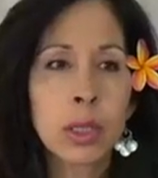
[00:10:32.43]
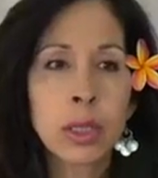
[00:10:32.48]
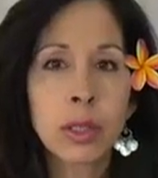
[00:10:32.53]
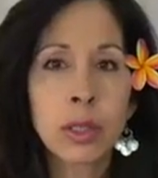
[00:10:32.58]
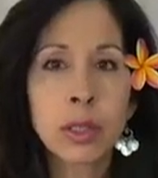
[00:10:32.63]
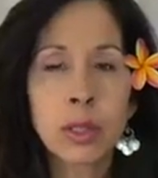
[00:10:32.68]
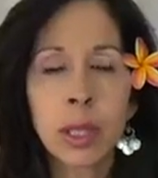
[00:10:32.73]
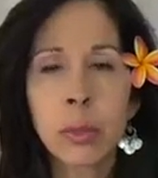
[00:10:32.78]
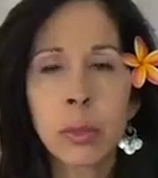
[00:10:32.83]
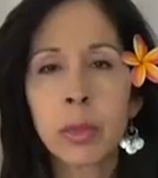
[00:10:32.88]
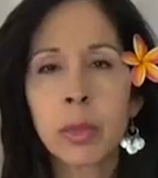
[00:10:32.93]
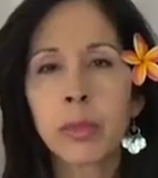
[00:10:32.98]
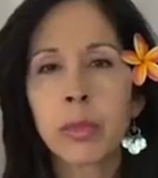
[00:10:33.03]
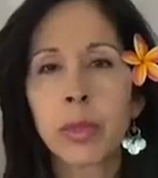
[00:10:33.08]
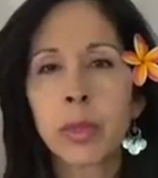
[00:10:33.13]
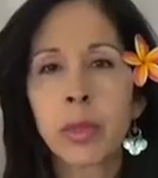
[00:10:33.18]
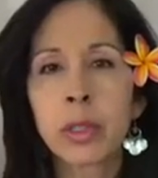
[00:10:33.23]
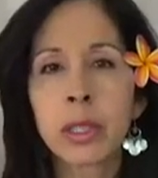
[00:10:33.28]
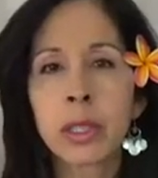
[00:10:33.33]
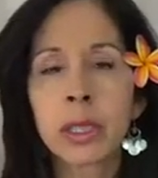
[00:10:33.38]
a dream of
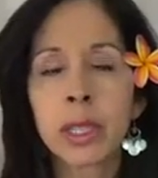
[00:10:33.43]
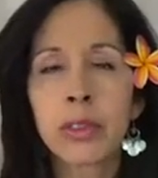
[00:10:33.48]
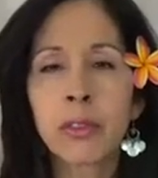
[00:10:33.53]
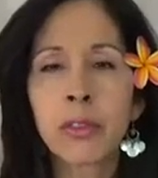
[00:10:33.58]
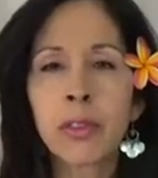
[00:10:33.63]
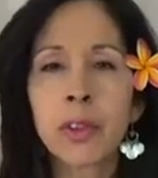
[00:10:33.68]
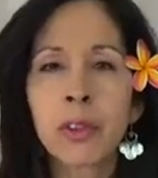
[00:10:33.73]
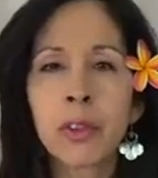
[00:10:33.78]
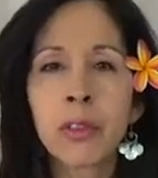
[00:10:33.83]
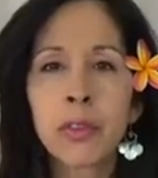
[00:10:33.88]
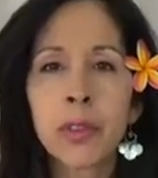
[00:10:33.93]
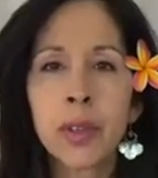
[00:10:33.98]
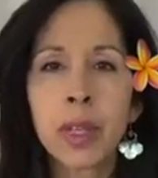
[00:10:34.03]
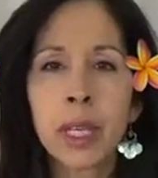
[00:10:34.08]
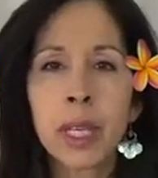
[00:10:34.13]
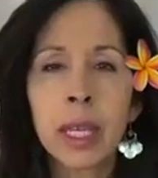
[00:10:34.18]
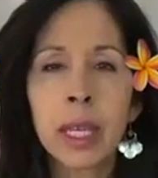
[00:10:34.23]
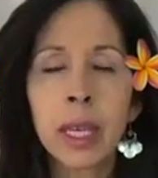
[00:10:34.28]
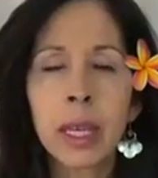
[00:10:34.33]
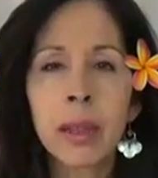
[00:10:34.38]
yours and
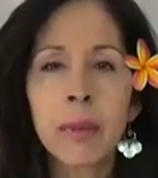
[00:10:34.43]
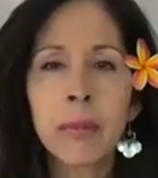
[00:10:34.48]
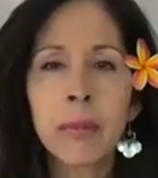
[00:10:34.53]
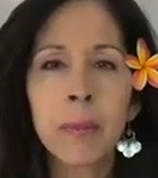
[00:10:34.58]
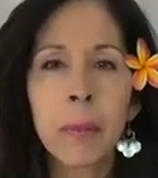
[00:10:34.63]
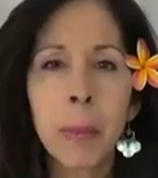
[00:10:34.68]
fulfilling it,